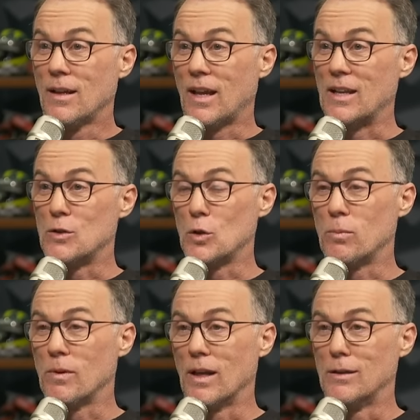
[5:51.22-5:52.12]
and two
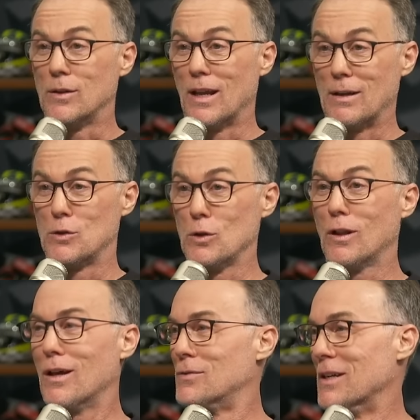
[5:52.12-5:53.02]
and, and two
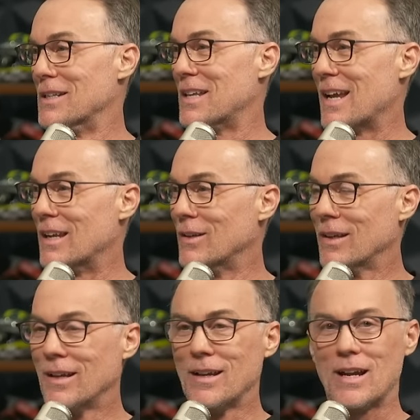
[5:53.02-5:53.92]
gloves on his hand.
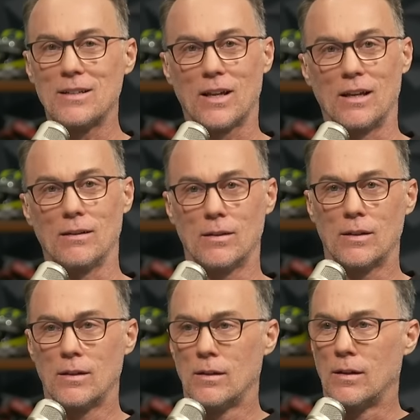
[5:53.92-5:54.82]
And he's like,
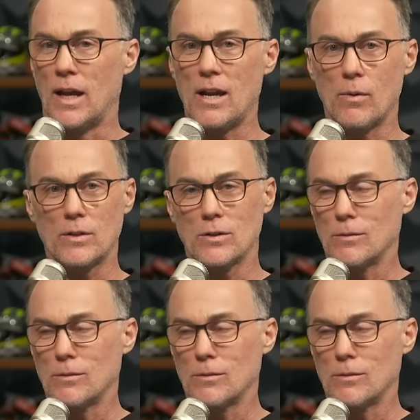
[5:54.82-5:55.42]
"Hey, Richard,